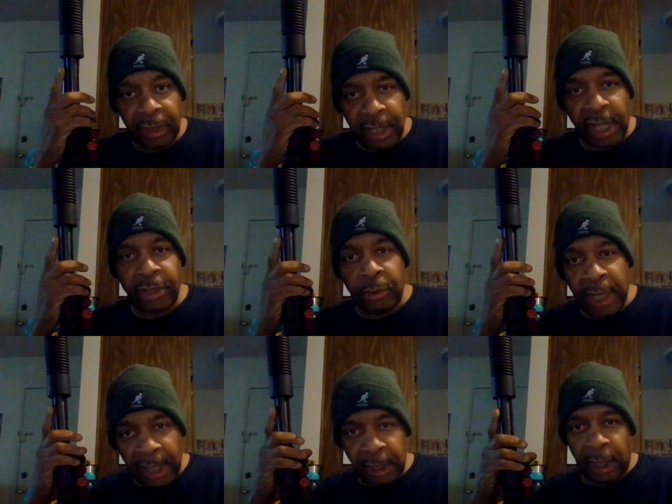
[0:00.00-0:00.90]
Can you
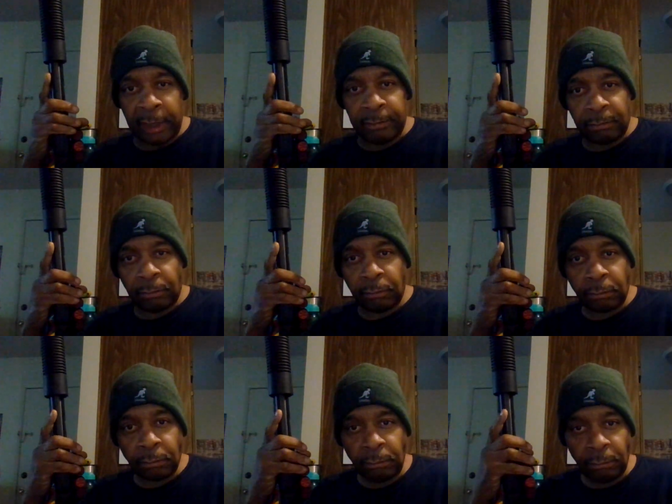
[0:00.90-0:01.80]
handle it?
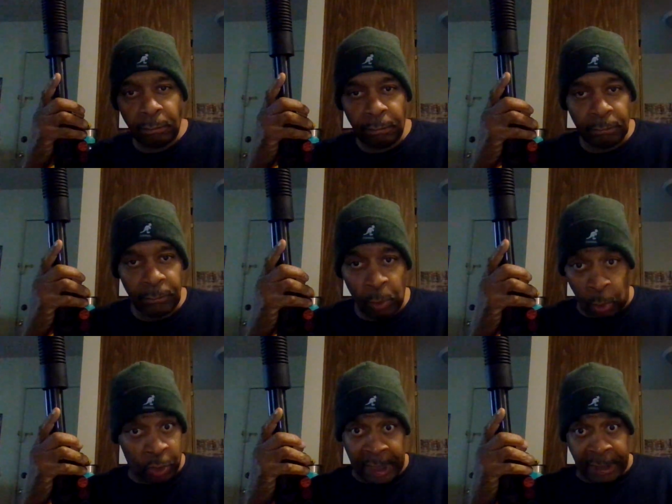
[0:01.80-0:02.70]

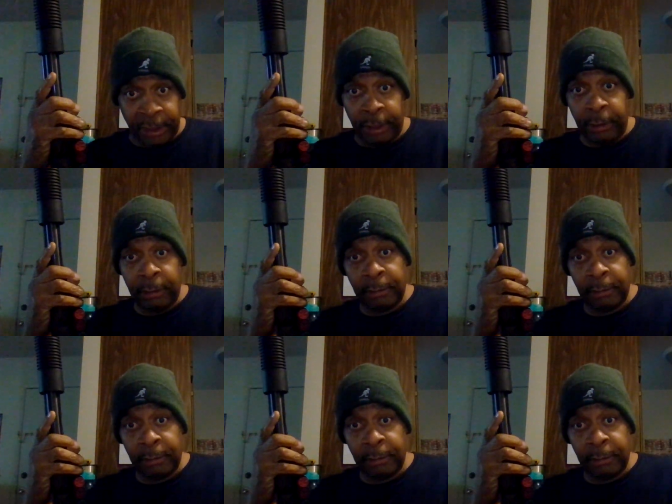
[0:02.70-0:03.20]
Well, can you?